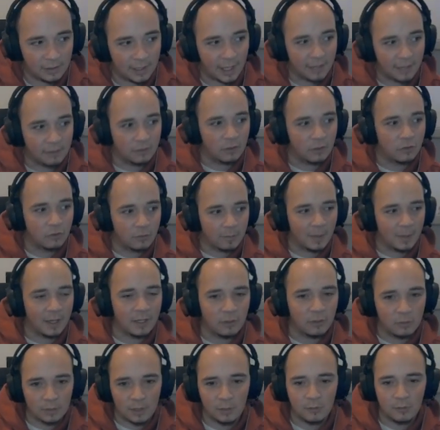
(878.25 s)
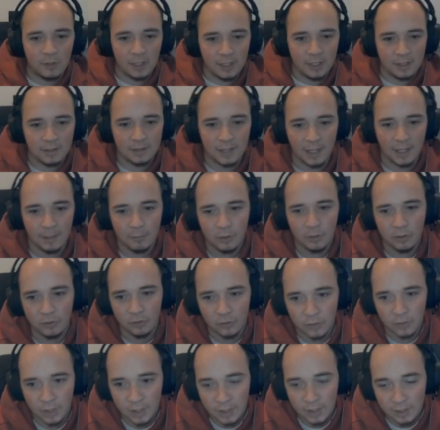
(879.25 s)
land on spikes without taking
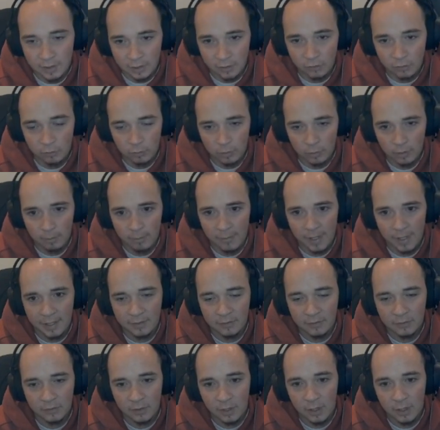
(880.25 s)
damage, this is what I meant.